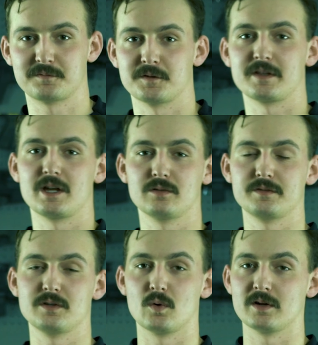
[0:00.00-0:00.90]
for the
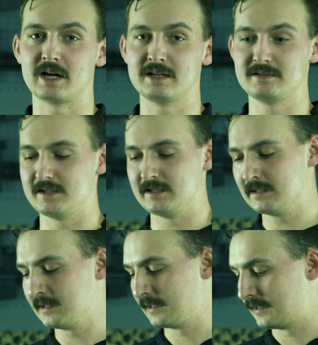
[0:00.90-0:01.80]

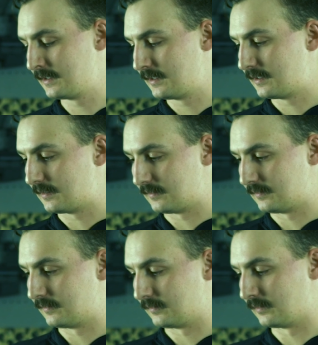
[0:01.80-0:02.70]
LV-119.
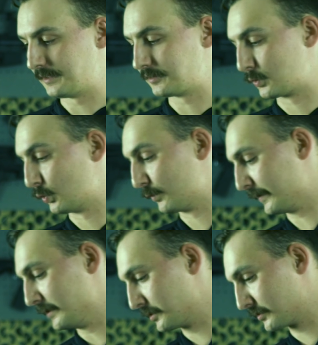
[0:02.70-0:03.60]
Lots of cool
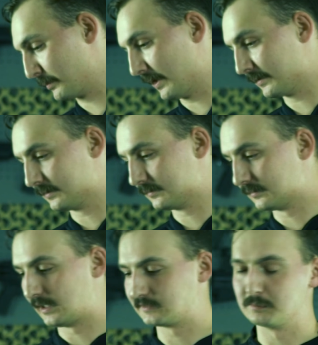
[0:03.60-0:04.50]
features about it,
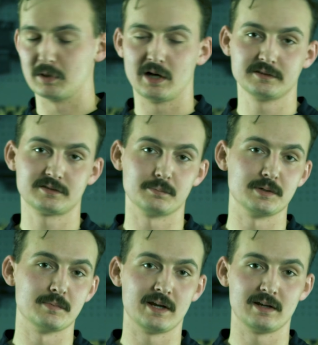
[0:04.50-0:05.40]
lots of mods to
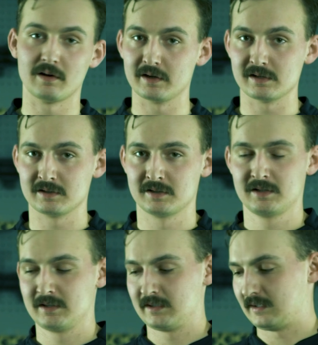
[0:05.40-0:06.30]
be made on it,
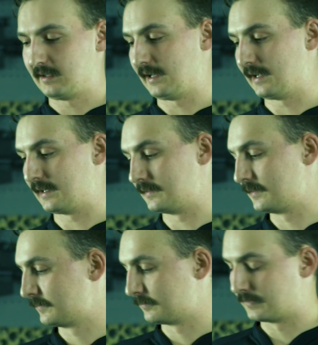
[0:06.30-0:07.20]
and
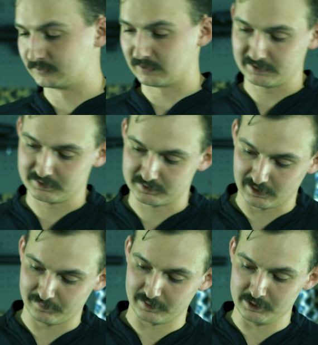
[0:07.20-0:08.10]
there's lots of
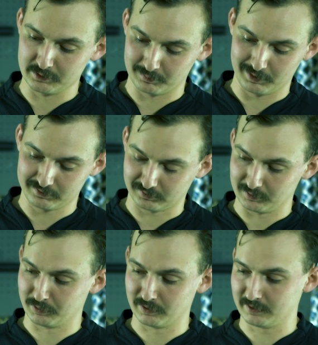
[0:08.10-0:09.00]
stuff that you can basically
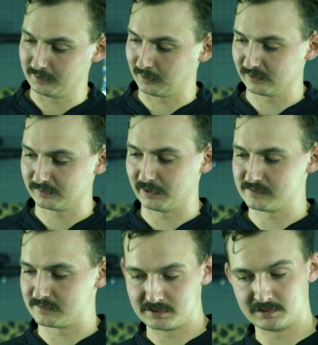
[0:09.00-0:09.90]
put on to customize
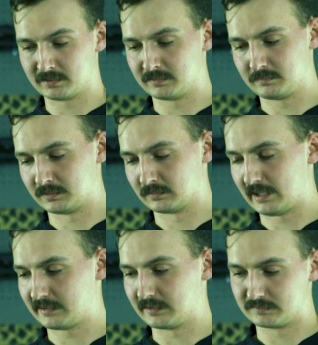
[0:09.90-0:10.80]
it to your
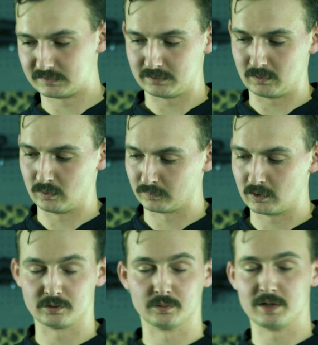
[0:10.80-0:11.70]
liking. So
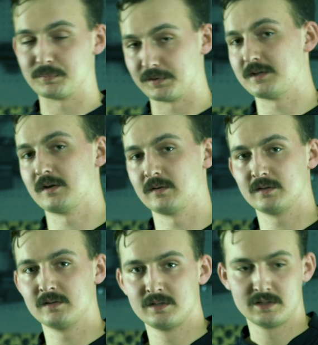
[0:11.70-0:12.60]
overall, great play
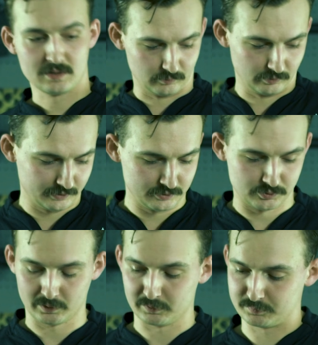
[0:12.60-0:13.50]
carrier. Really
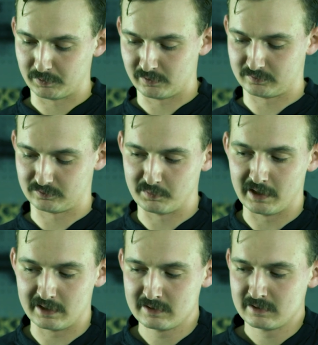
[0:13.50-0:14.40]
enjoy what Spiritus has
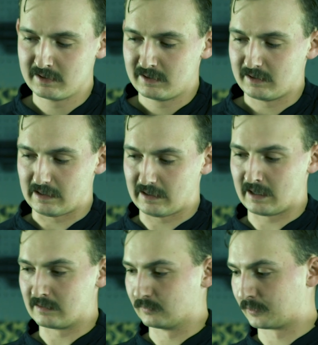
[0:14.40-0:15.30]
made
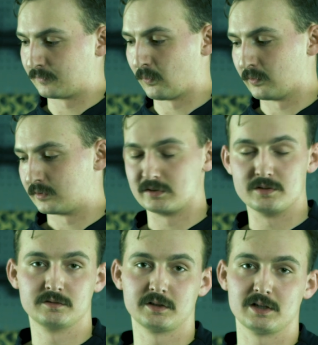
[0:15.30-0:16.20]
and look forward to
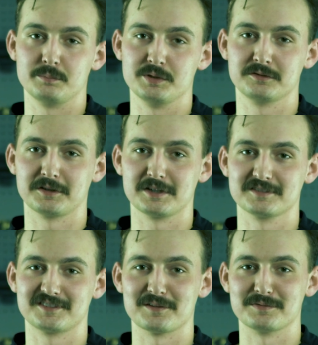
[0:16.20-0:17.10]
using it and abusing it and
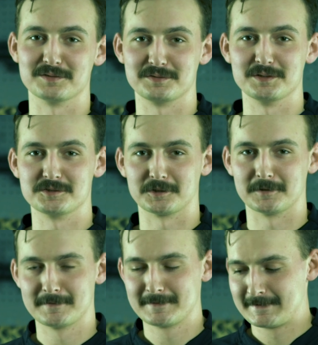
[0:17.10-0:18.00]
stuff in the future.
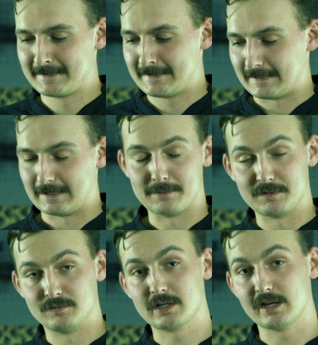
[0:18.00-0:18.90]

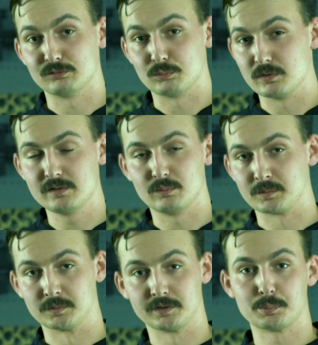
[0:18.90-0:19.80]
If you guys would, we
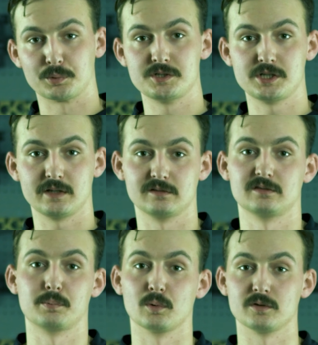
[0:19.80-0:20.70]
really appreciate the
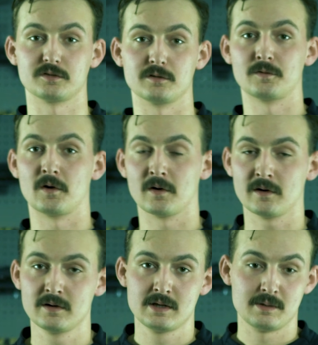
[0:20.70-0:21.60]
support so
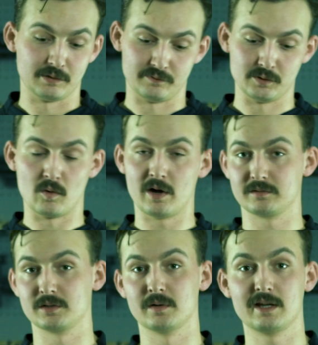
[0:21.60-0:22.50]
far, but if you
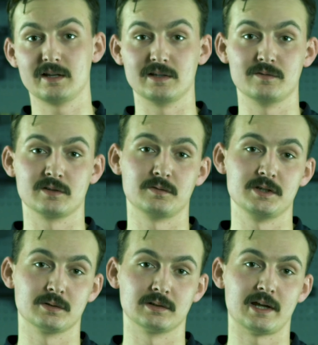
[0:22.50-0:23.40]
want, go ahead and give this
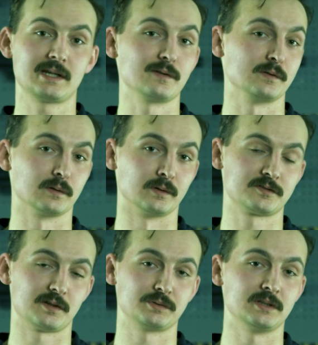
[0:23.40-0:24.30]
video a like if you learned
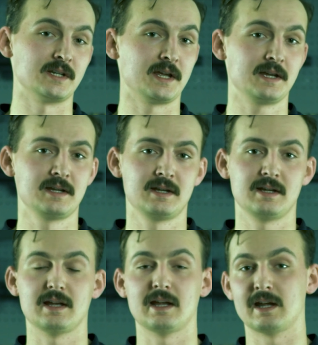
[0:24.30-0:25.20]
something today,
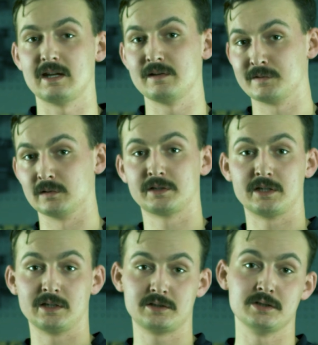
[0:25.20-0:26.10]
and if you're
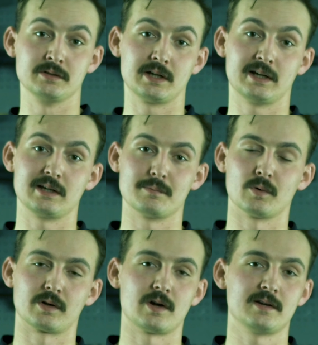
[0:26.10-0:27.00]
looking to kind of get
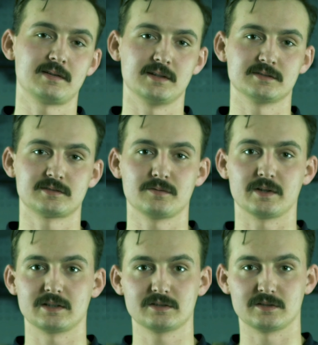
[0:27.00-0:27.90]
more content and stuff
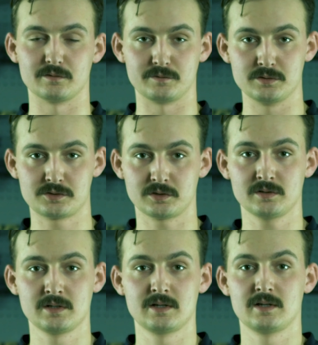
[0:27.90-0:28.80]
like this in the future,